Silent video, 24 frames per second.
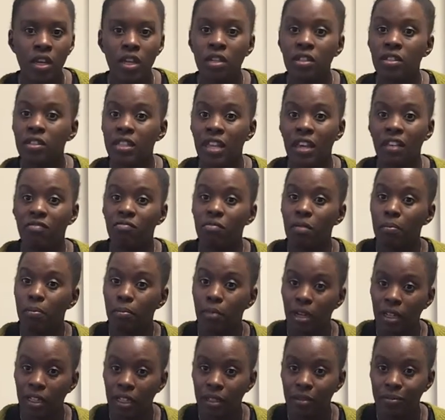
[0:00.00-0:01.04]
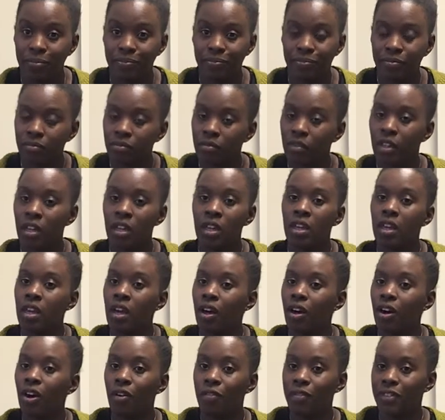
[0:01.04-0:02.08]
saves me money.
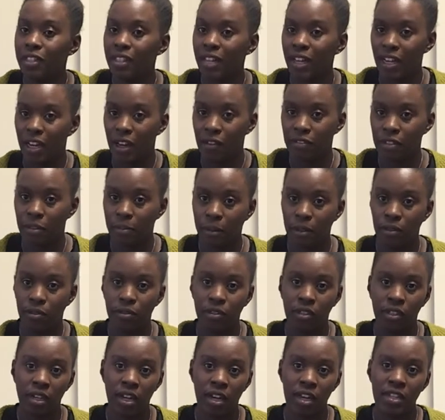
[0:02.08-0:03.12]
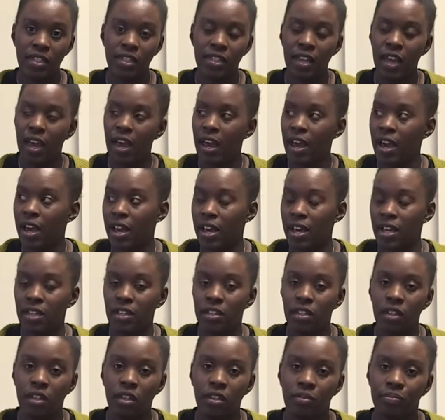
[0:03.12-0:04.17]
Obviously I love to be organized, and